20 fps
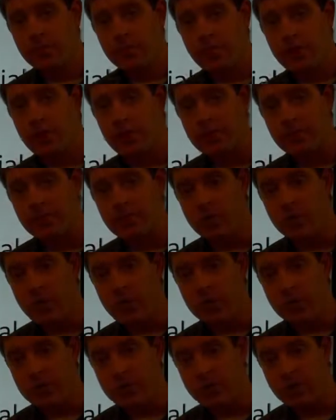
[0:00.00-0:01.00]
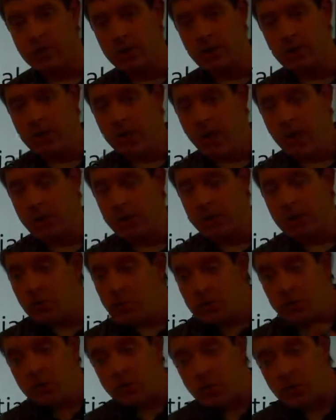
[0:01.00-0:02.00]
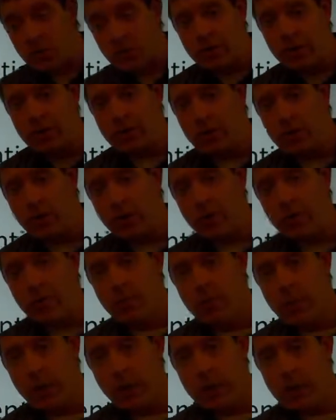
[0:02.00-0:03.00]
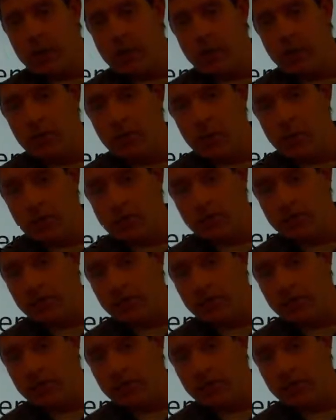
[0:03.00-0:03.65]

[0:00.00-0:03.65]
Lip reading: concentration cell. And we can do this with any different